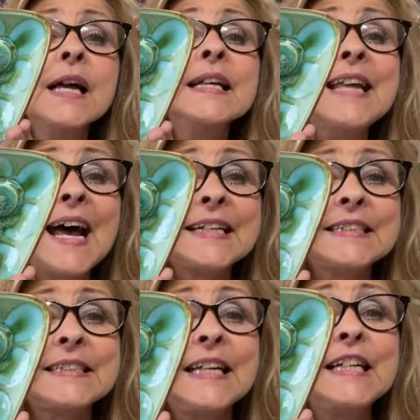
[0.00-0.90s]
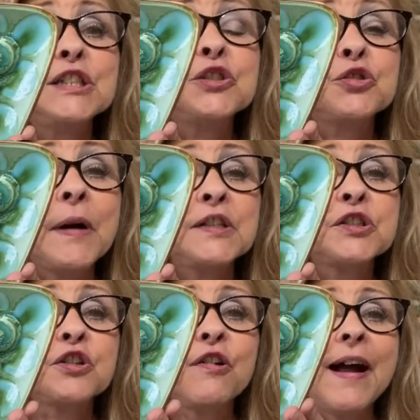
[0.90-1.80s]
Yes, it is
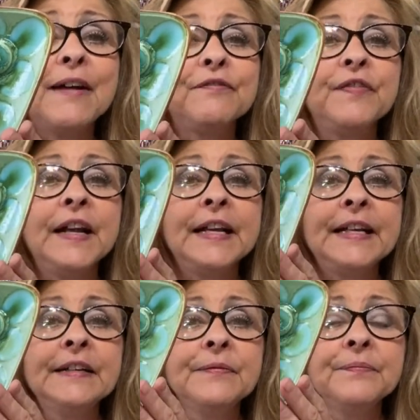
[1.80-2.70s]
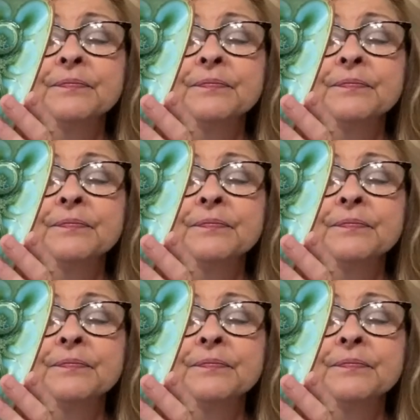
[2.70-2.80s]
treasure craft, Vinny.